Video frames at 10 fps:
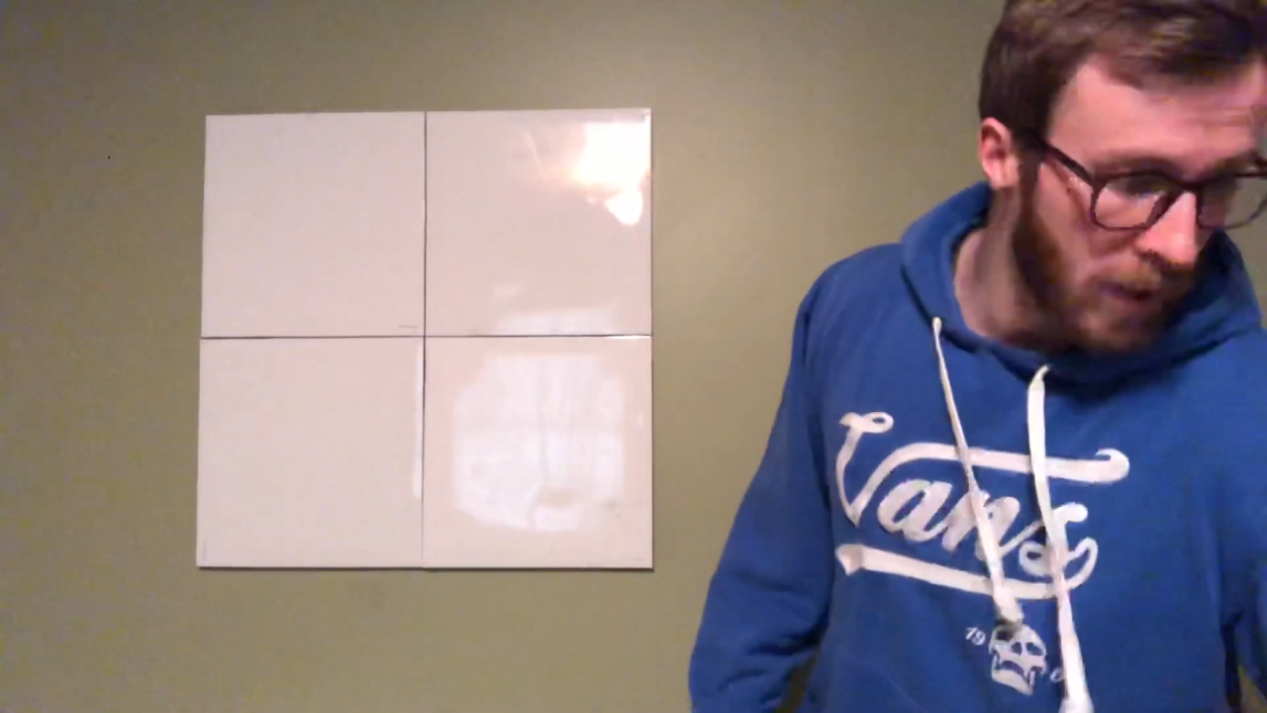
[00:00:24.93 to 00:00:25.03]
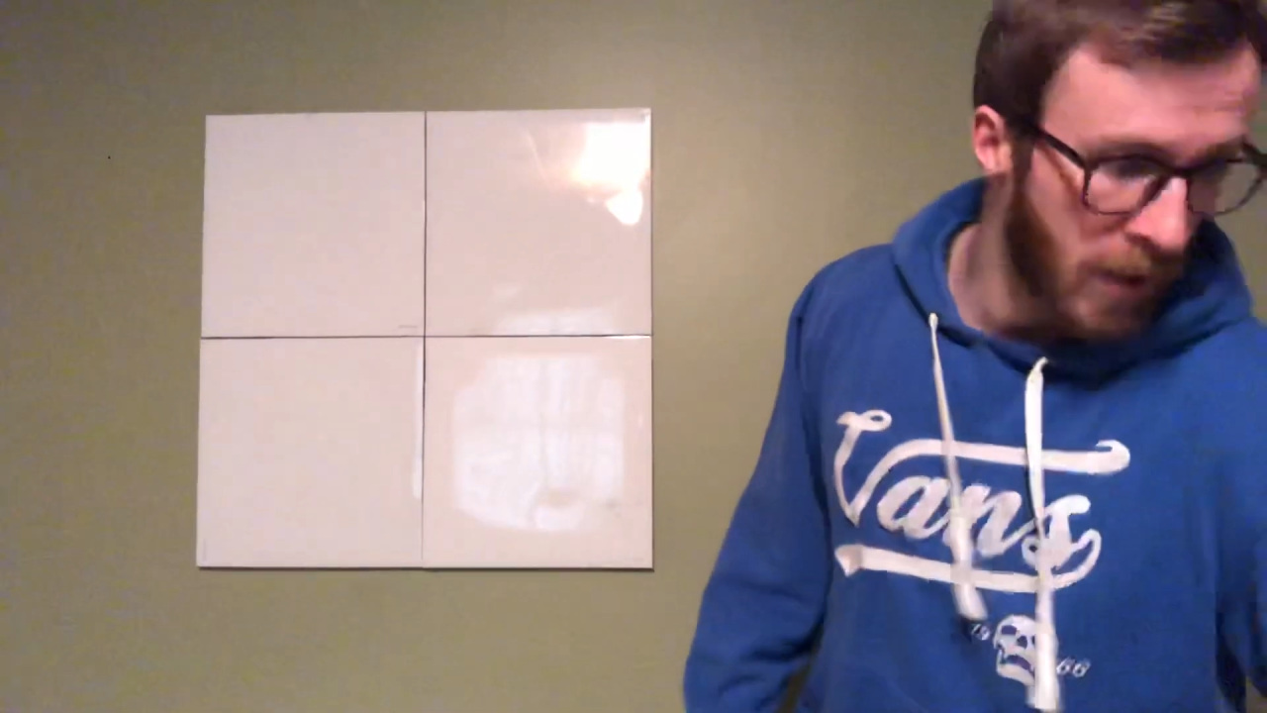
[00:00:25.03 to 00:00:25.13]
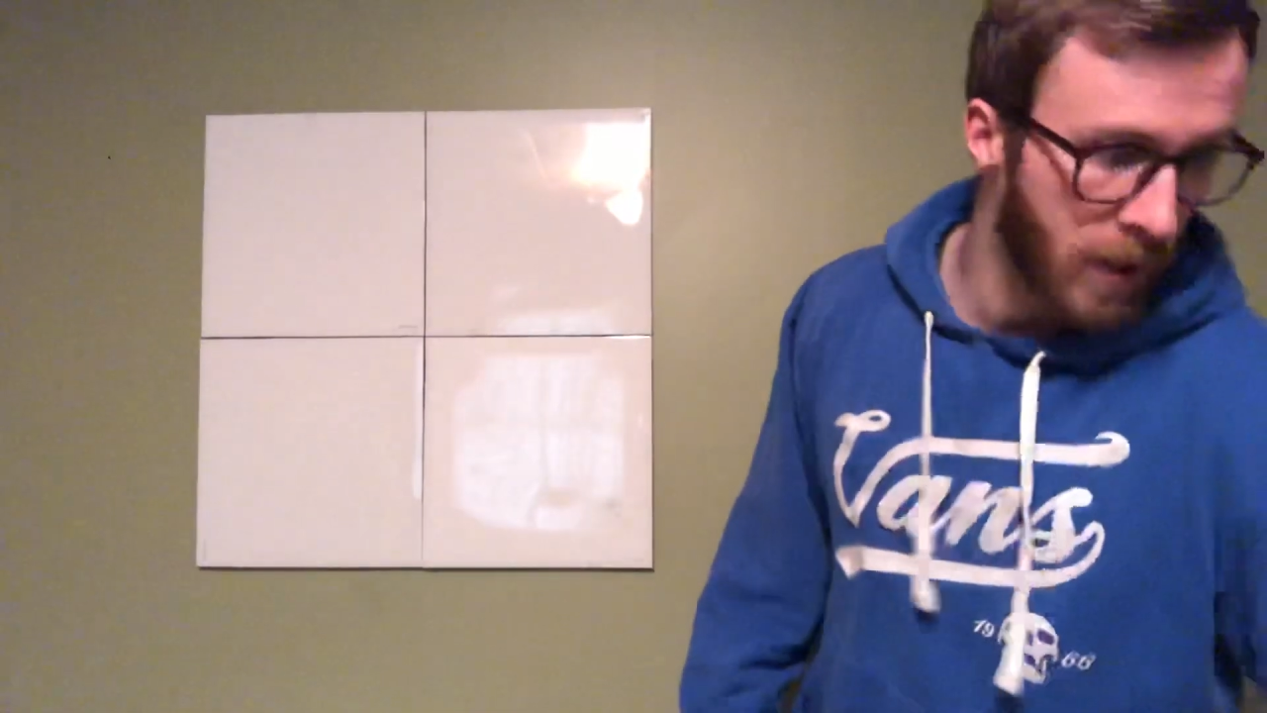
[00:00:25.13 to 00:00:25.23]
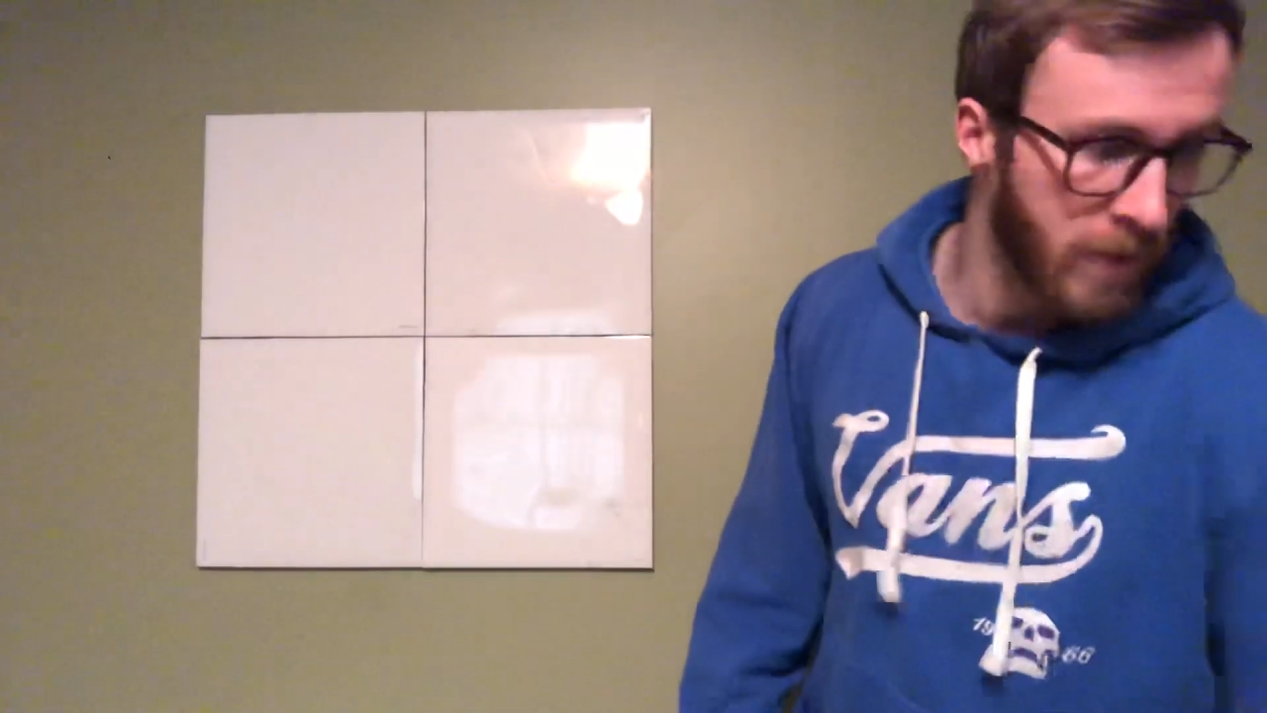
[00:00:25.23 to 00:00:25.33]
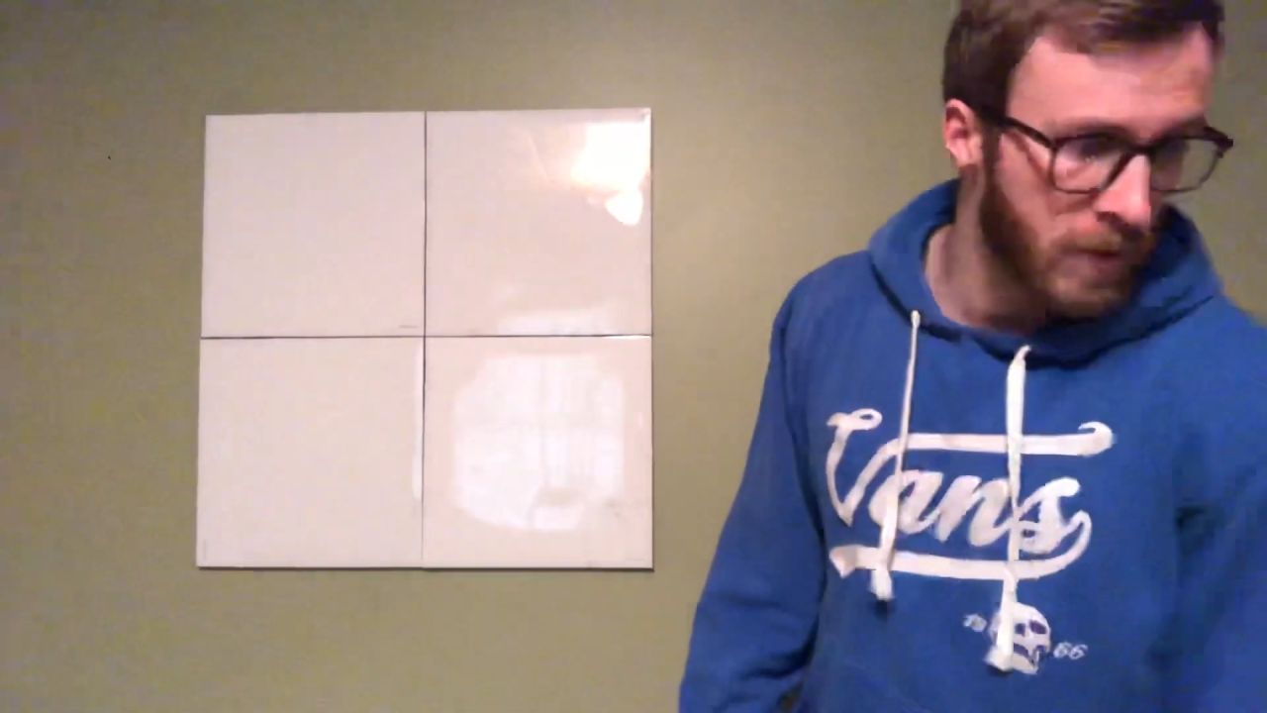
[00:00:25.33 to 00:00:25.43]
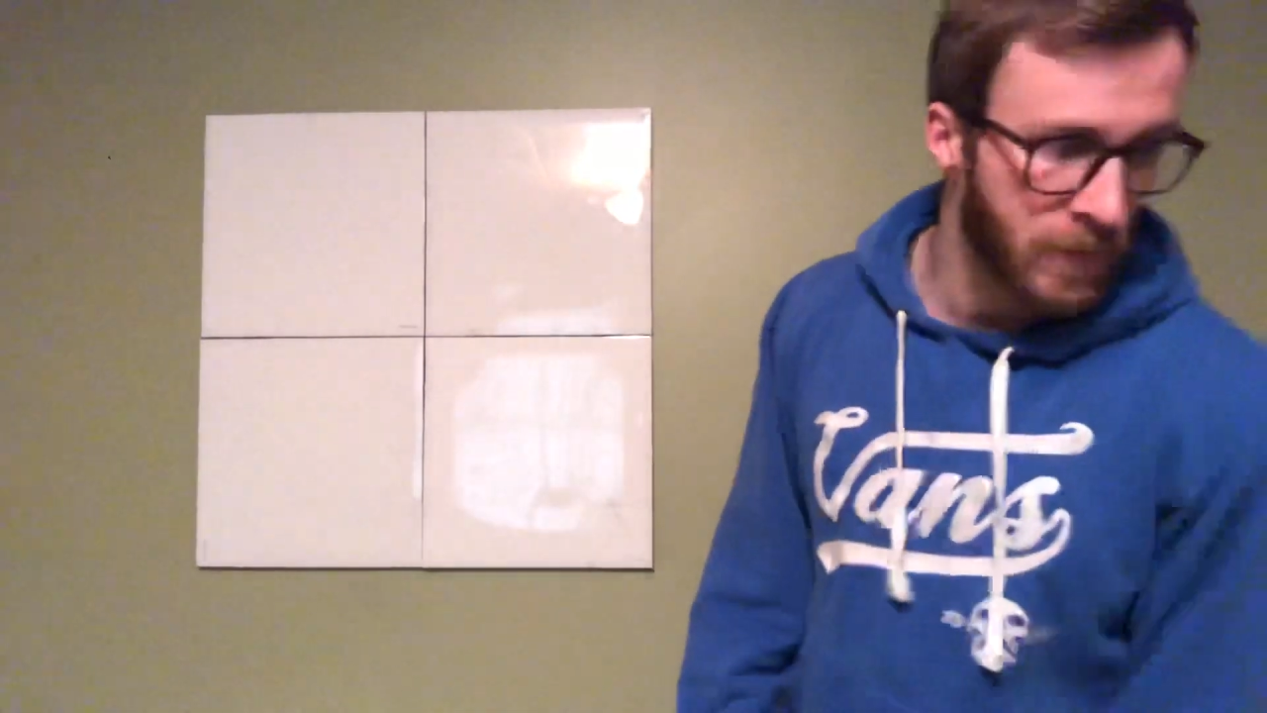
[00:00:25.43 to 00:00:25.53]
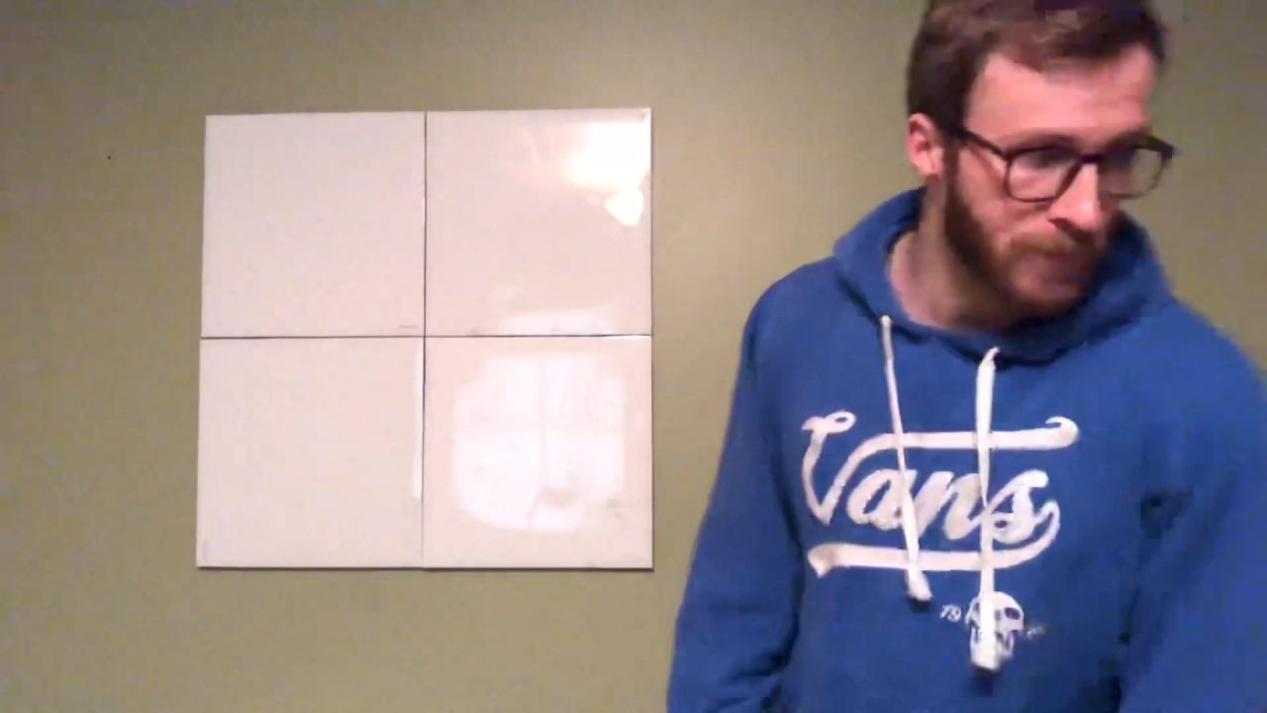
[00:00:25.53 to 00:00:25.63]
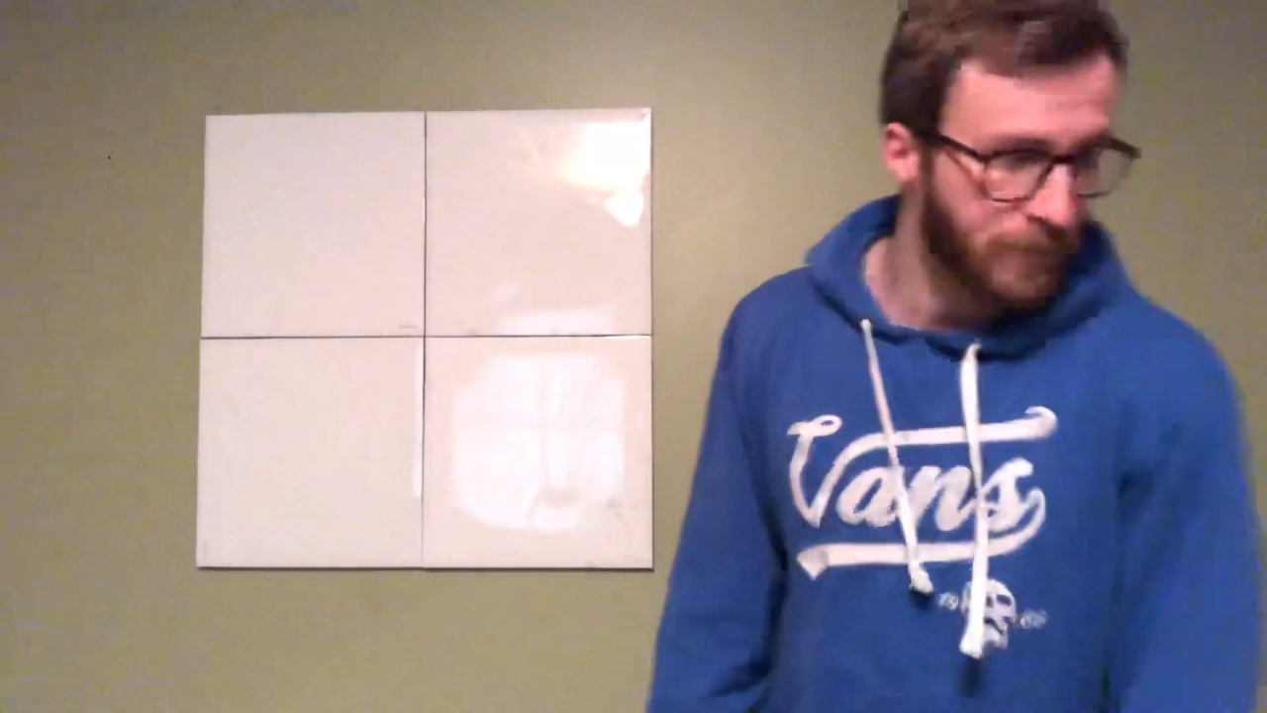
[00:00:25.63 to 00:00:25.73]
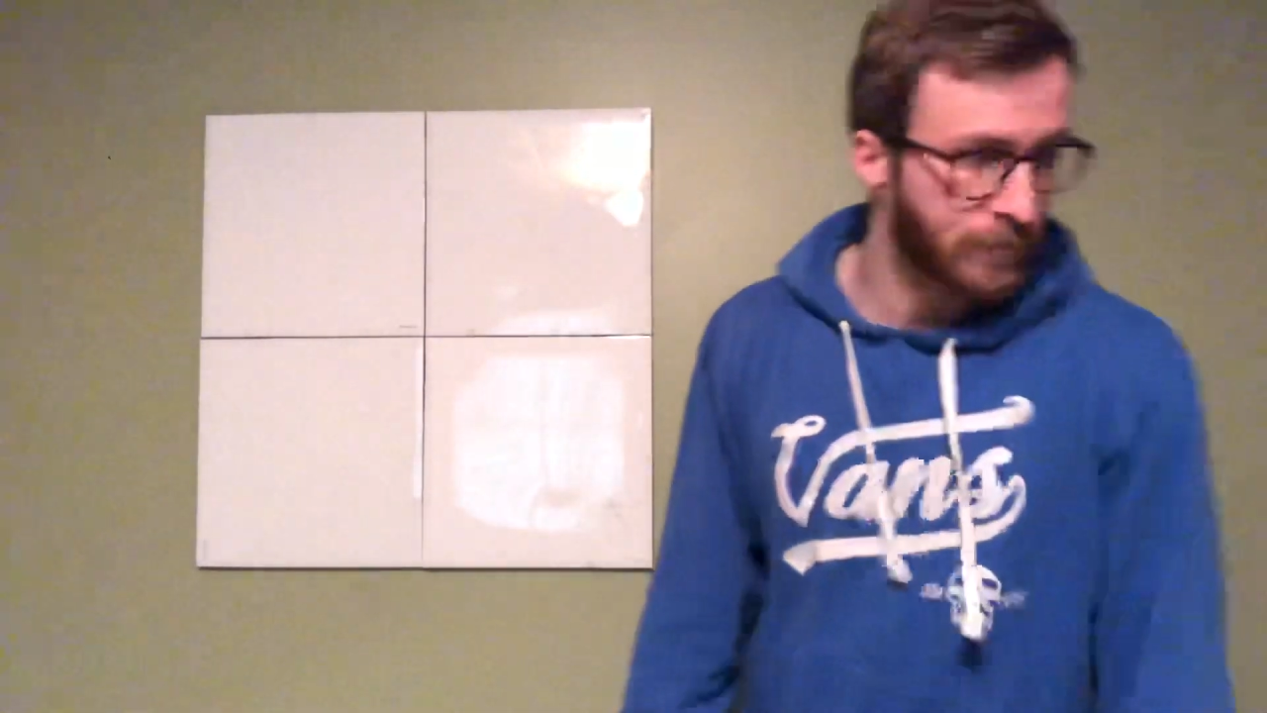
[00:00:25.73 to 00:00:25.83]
is,